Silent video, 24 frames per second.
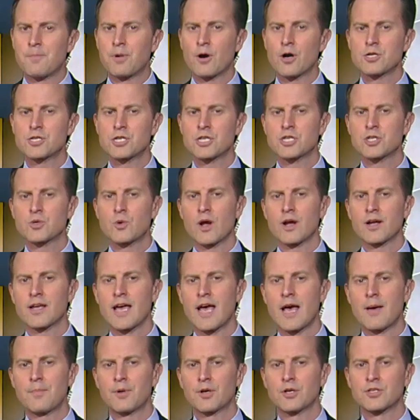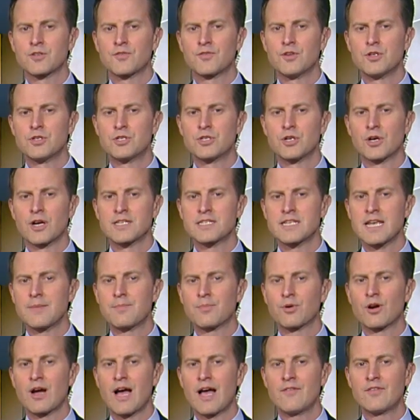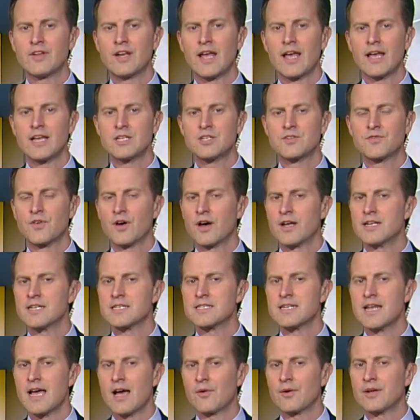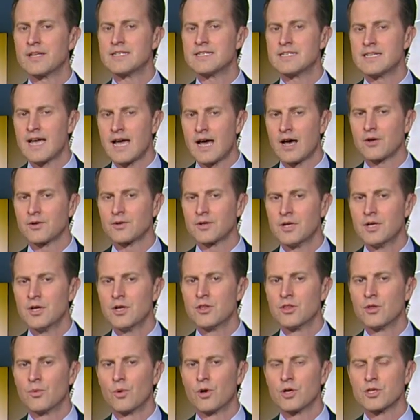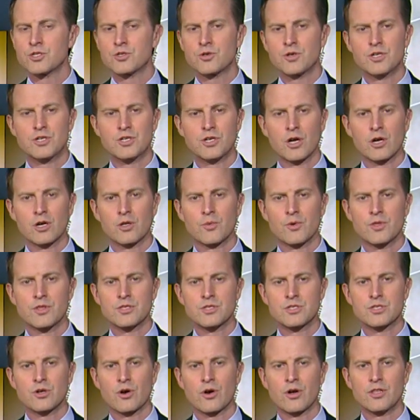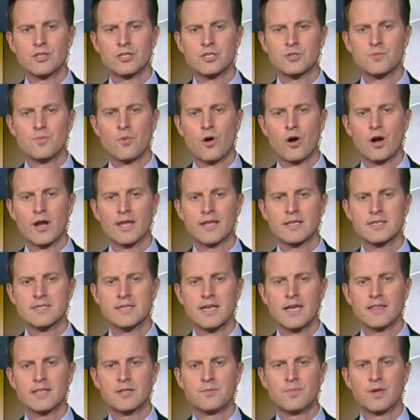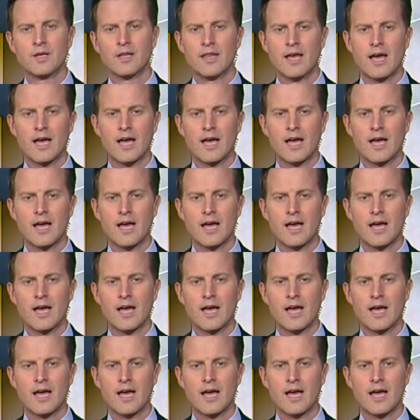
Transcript: Pershing Square Capital's future as a private hedge fund is now in doubt. The Wall Street Journal with the story this morning saying that Bill